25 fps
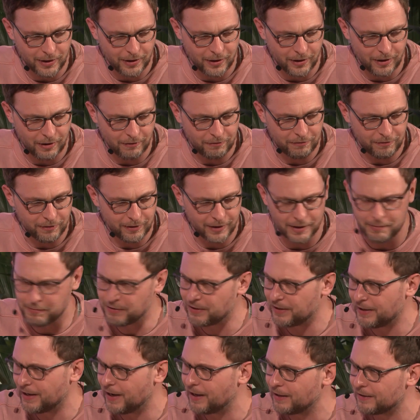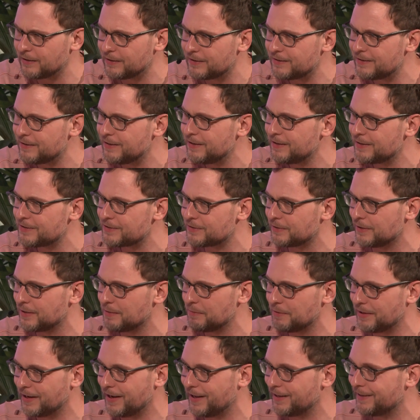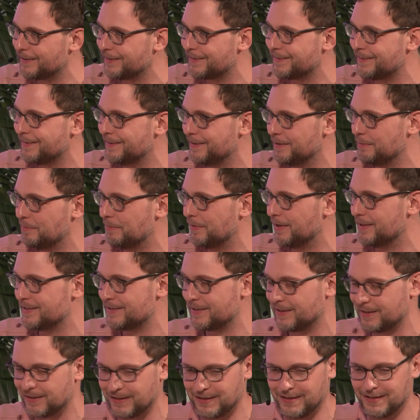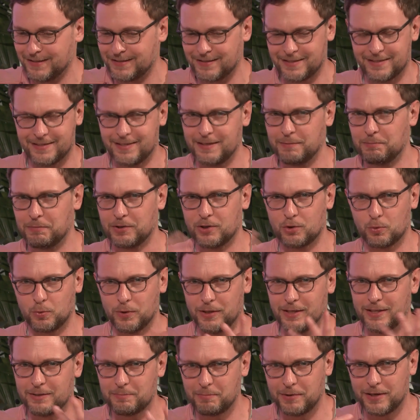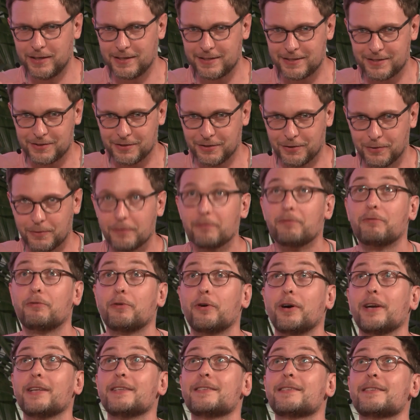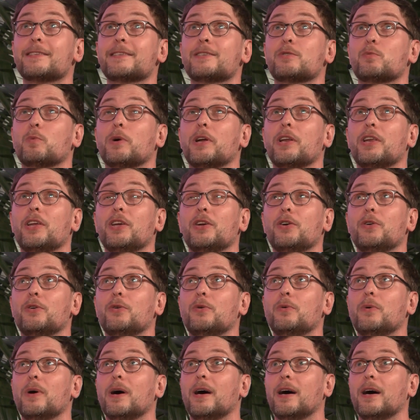of liminality. So liminality basically is this in-between space. So, for instance, when you